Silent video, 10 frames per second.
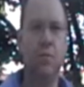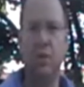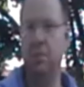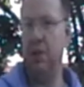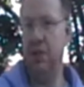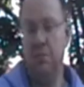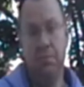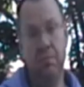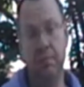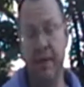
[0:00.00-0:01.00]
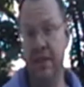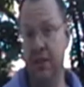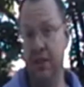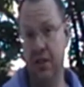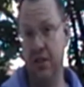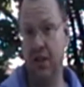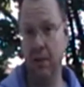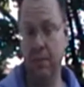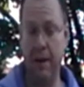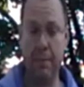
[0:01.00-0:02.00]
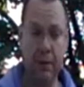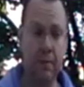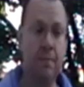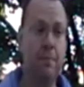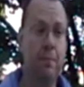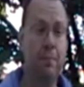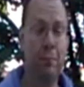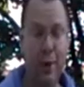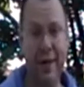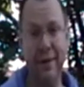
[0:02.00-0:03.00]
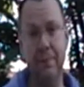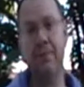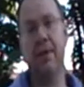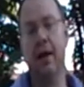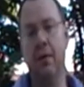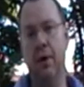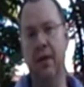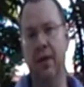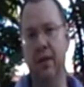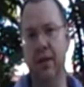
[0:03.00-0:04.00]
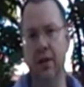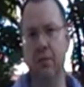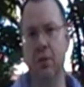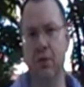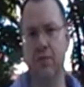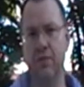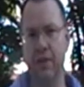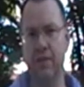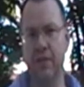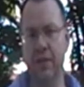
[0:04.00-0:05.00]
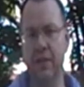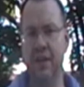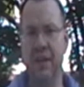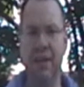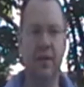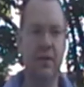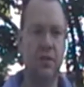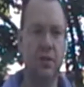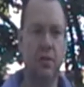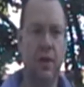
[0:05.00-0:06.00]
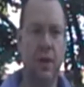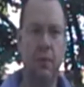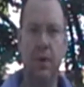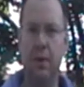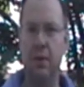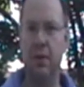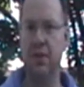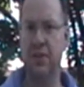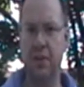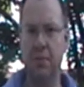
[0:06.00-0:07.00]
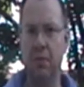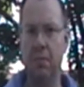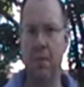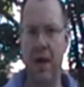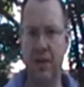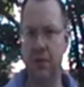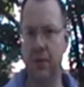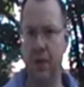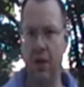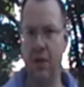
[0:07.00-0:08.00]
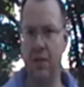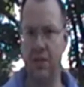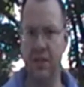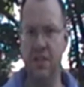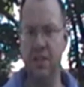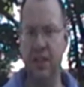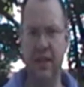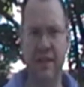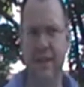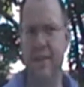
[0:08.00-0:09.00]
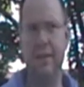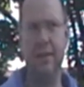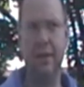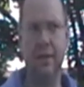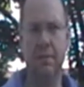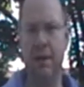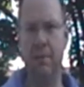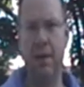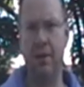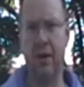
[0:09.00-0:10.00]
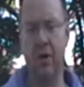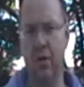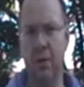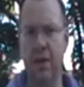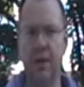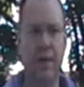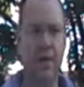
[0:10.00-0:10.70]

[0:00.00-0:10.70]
which means basically just salt and pepper, but I wanted a little more flavoring than that, so I went with a simple Montreal seasoning, I think made by McCormick.